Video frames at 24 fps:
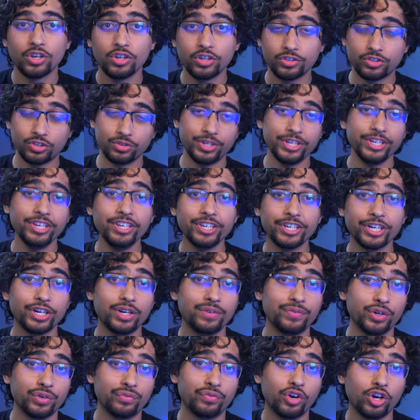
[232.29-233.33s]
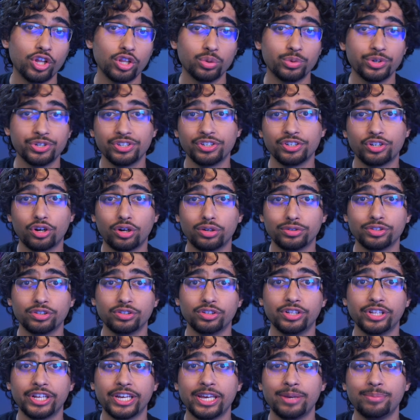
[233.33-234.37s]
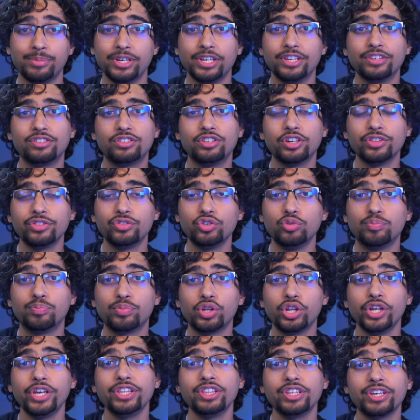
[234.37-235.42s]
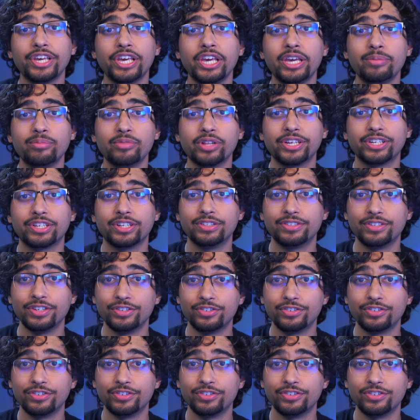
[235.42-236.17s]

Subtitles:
So taking care of your followers in Cult of the Lamb is done through playing the game like it's